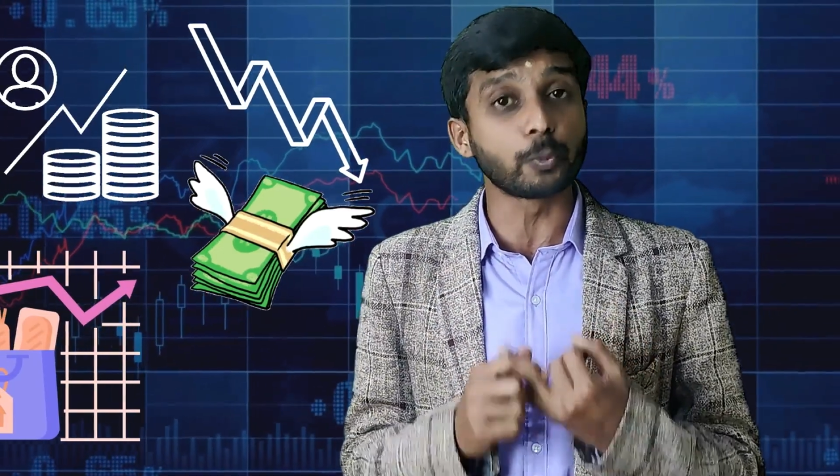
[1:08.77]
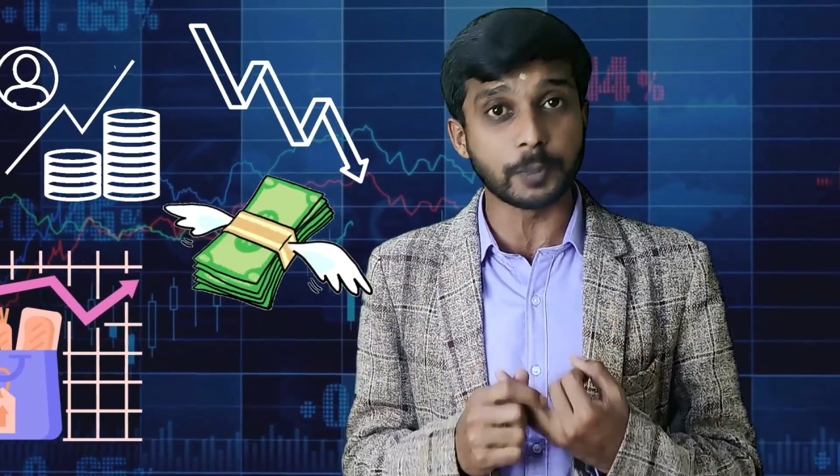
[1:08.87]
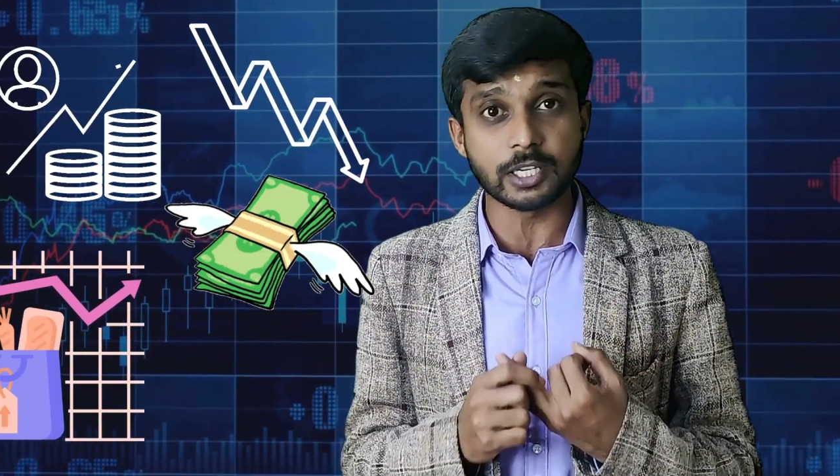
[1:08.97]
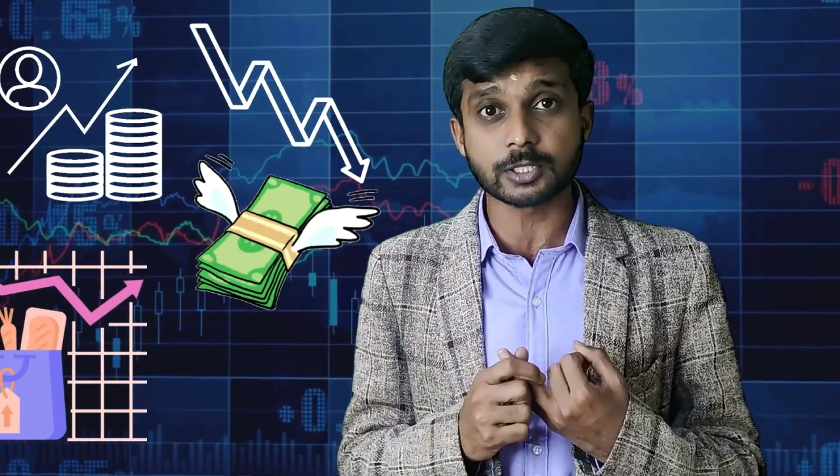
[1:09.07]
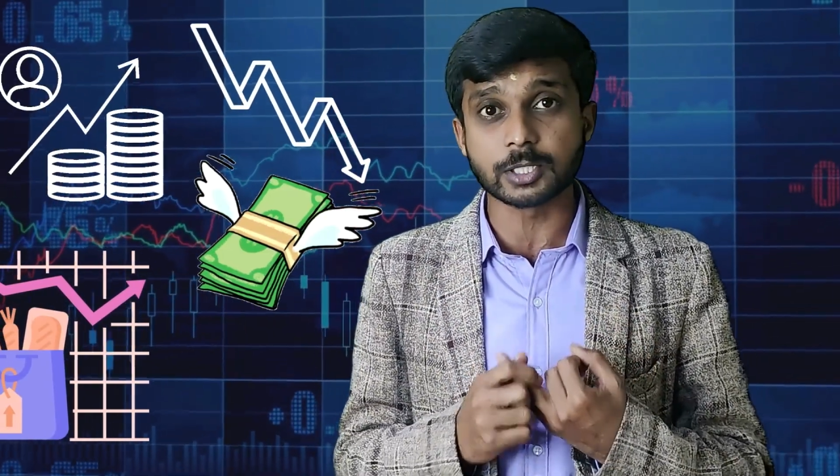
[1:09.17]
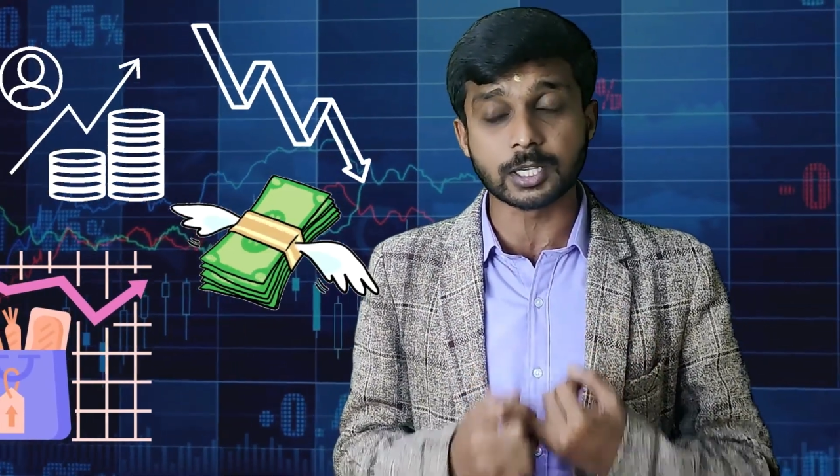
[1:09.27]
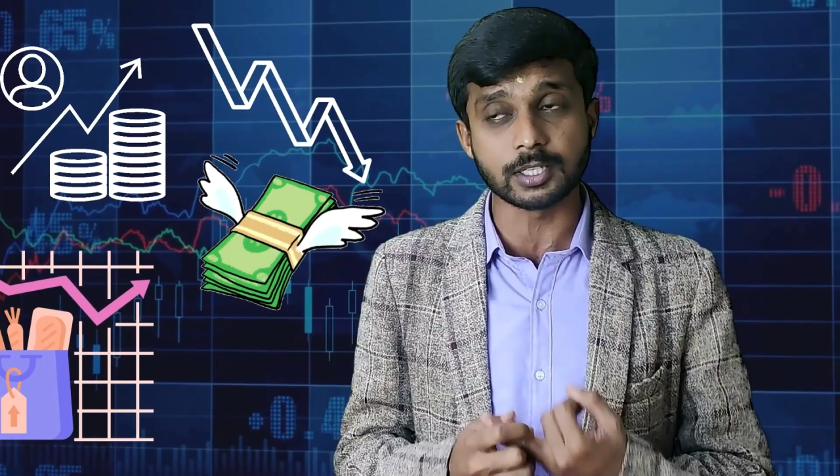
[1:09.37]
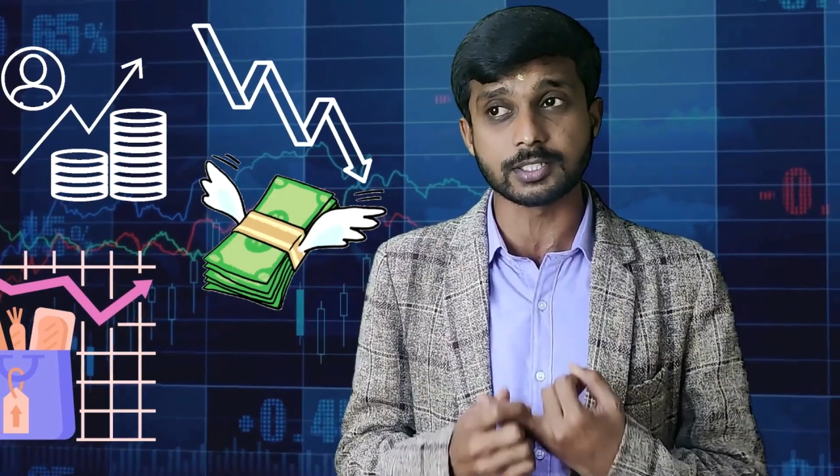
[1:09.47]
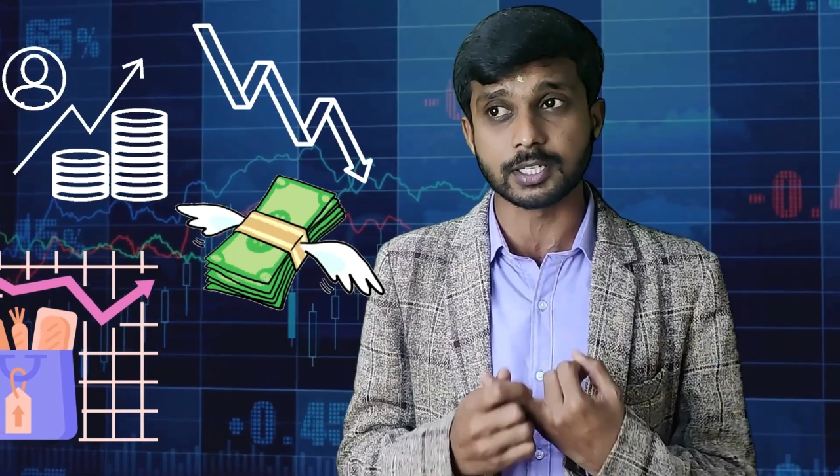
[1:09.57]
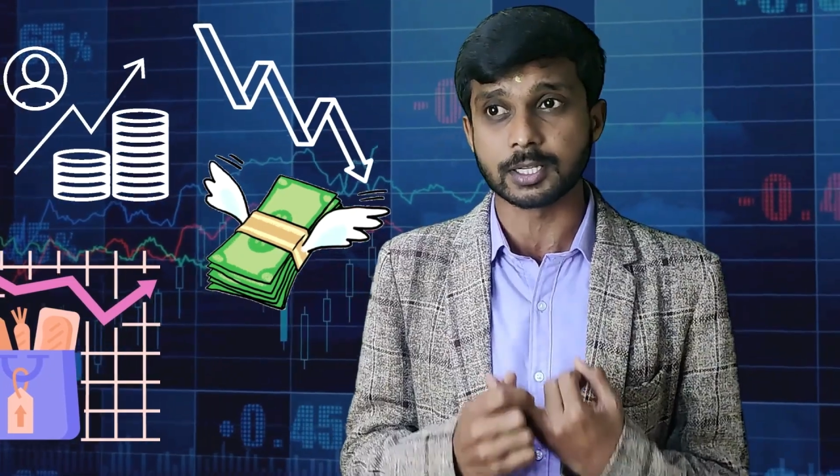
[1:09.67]
value of
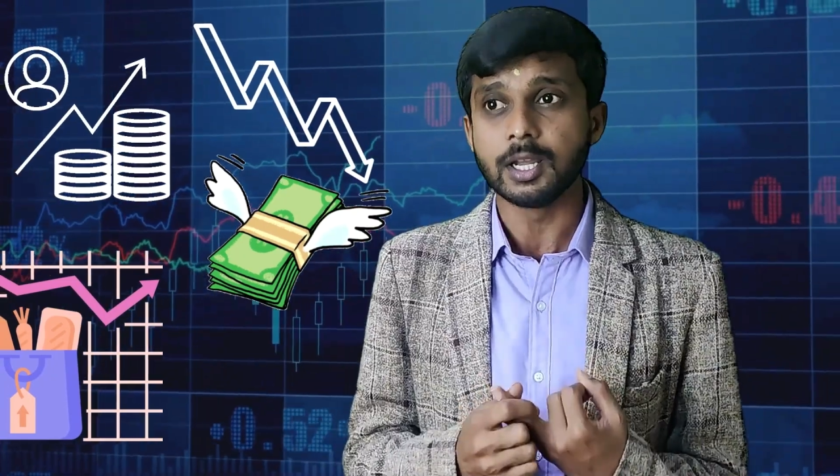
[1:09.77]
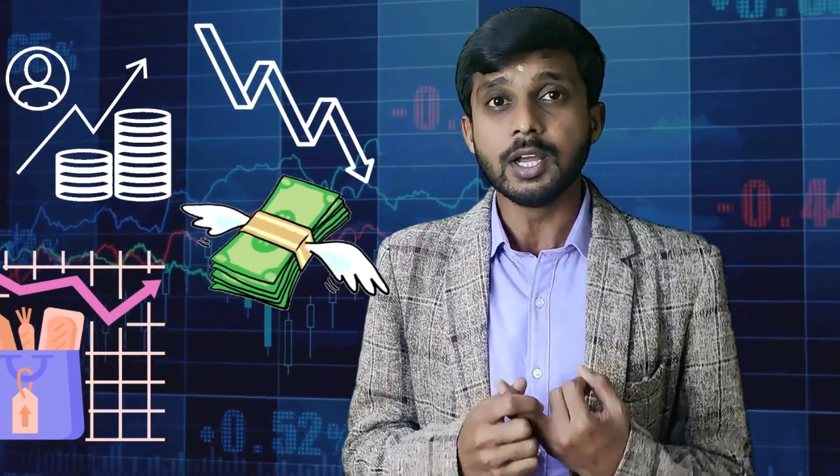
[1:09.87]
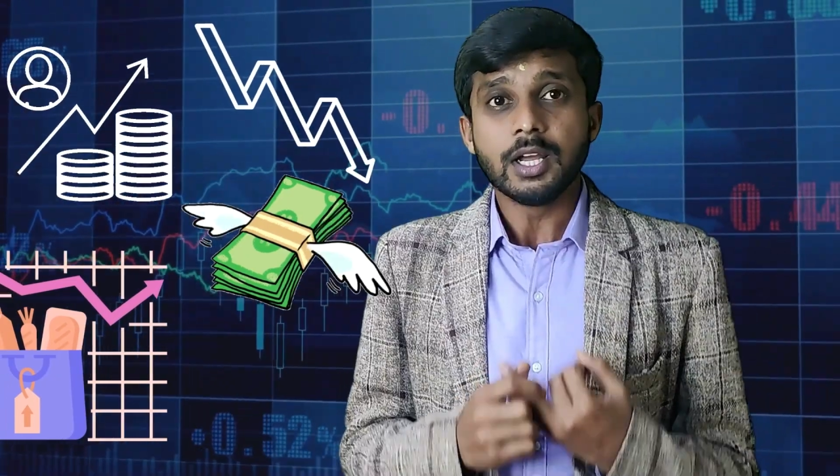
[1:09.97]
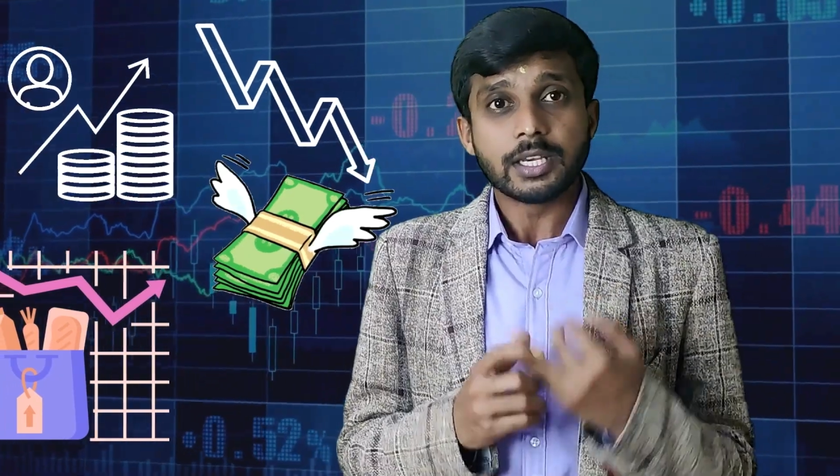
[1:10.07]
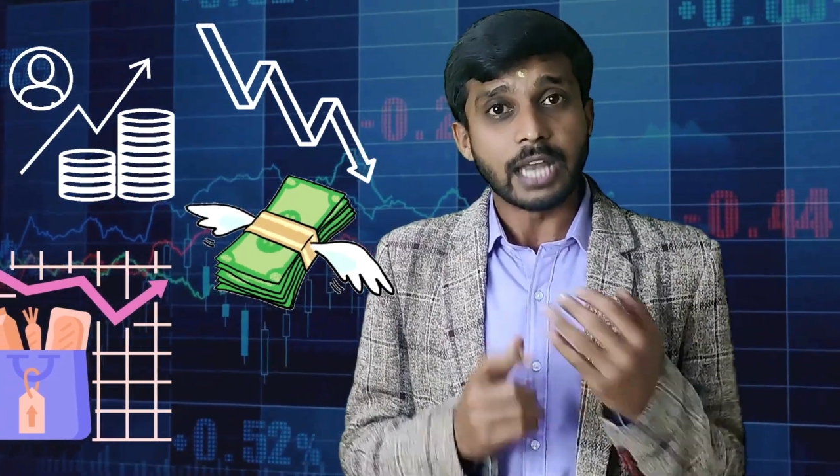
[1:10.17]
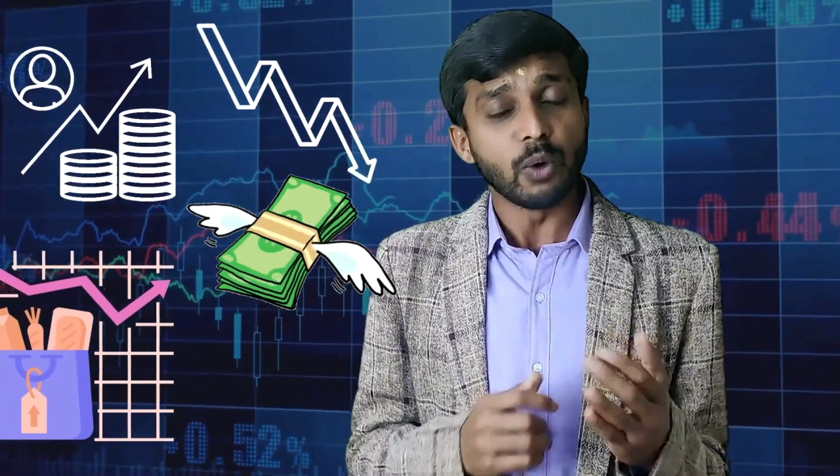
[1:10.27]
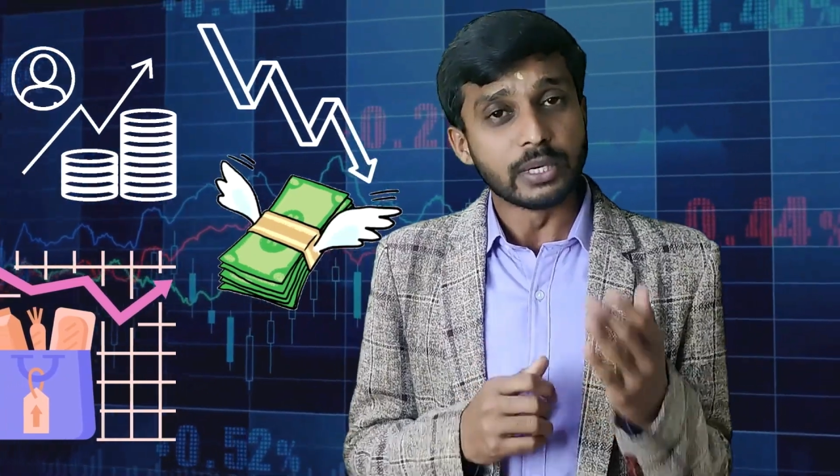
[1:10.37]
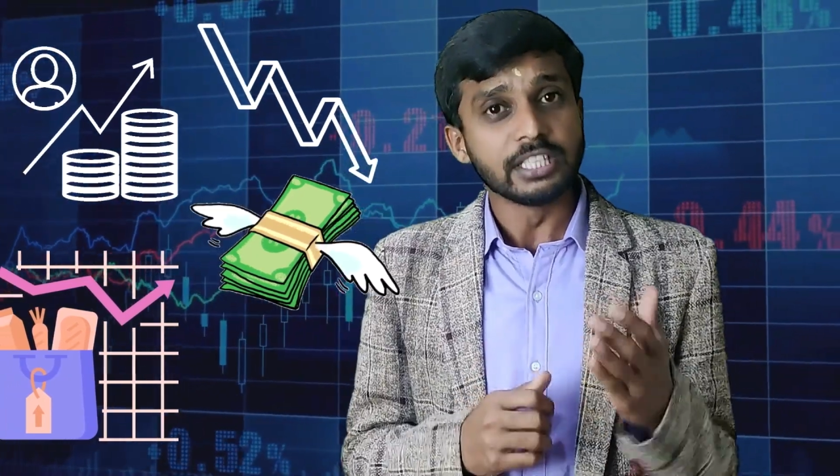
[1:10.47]
rupee is decreasing.